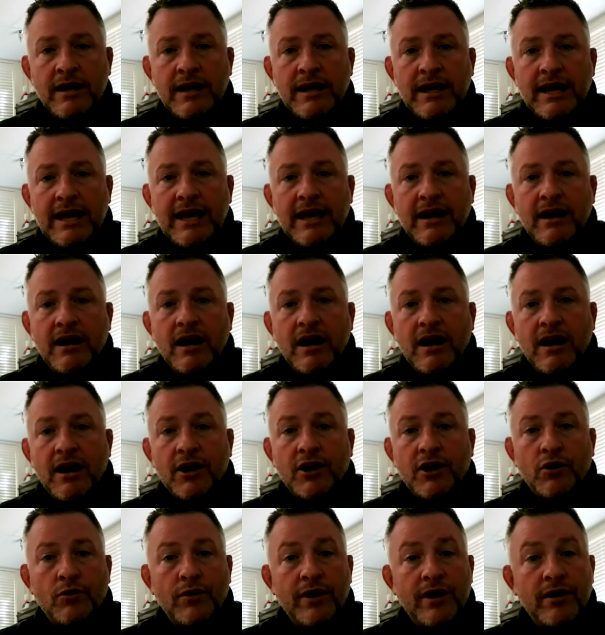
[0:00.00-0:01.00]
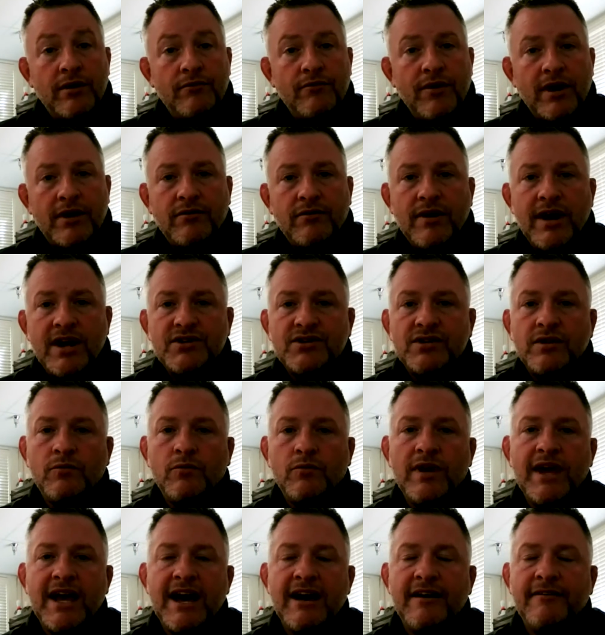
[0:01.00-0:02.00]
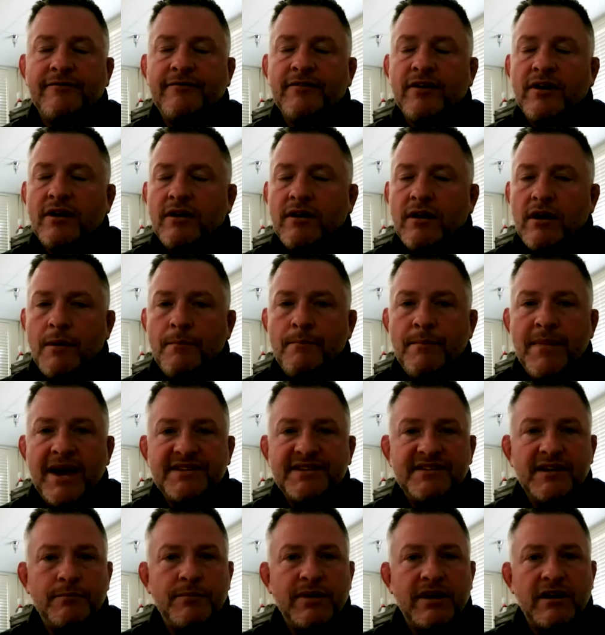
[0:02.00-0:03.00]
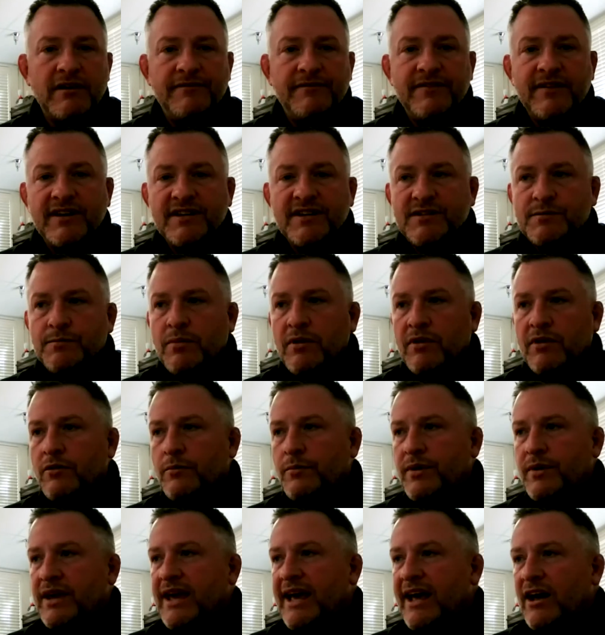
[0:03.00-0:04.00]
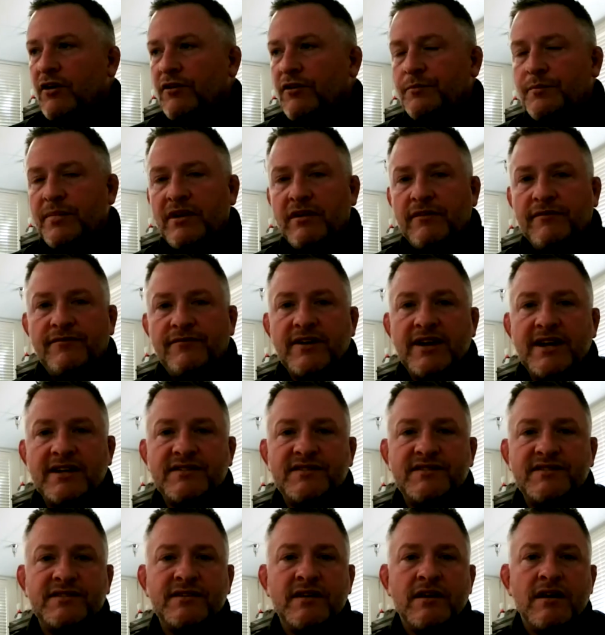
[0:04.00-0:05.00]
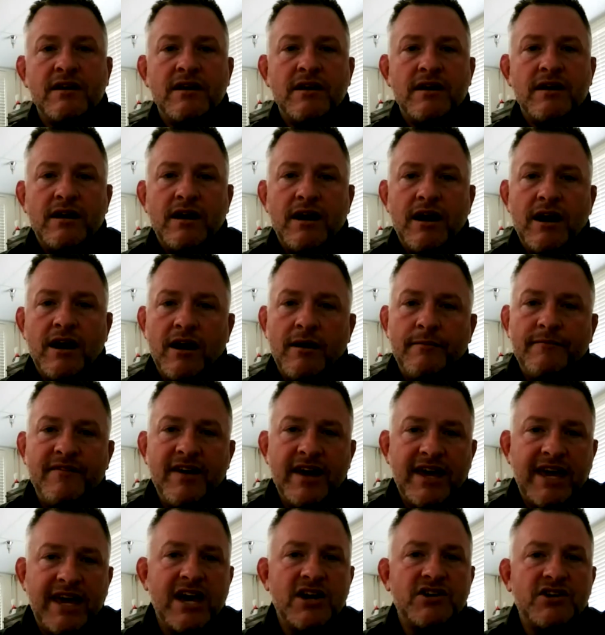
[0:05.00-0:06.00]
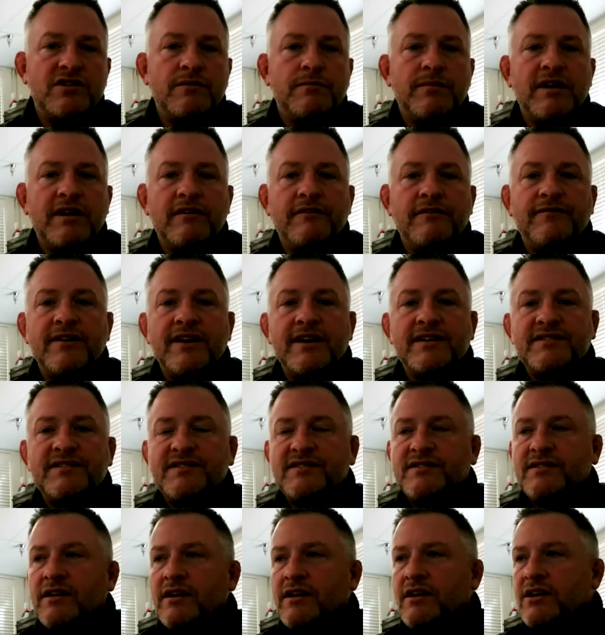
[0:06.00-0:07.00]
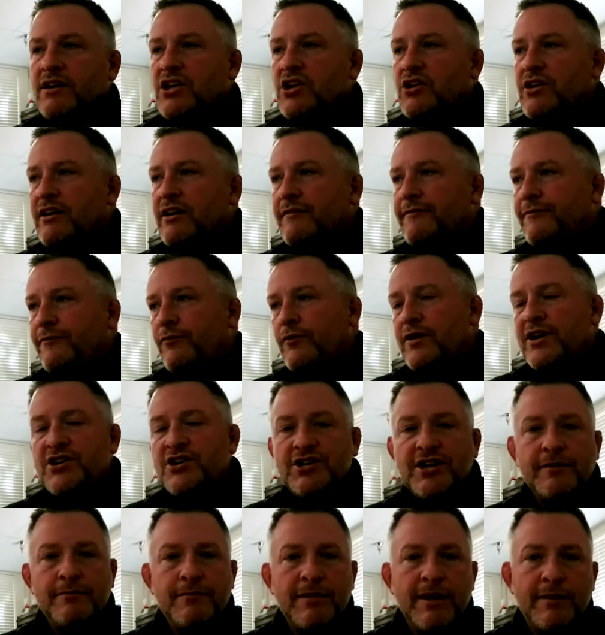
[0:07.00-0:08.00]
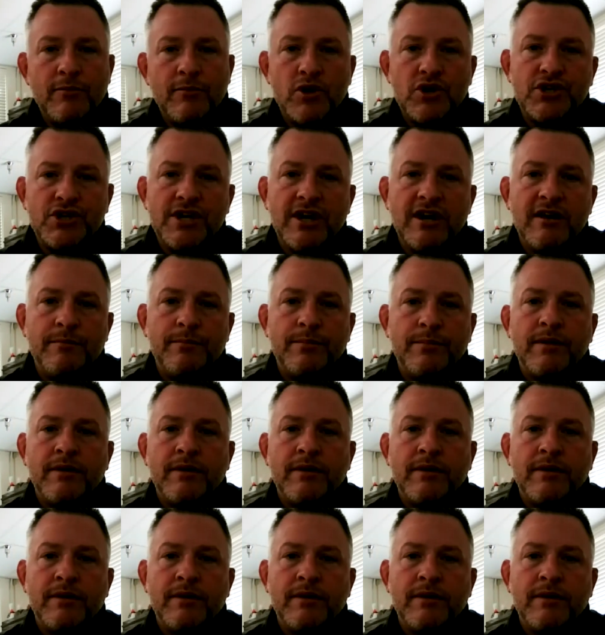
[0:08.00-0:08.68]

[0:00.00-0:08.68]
in a career in recreation. We have amazing benefits, whether it be health benefits, vacation benefits. You get a free gym membership.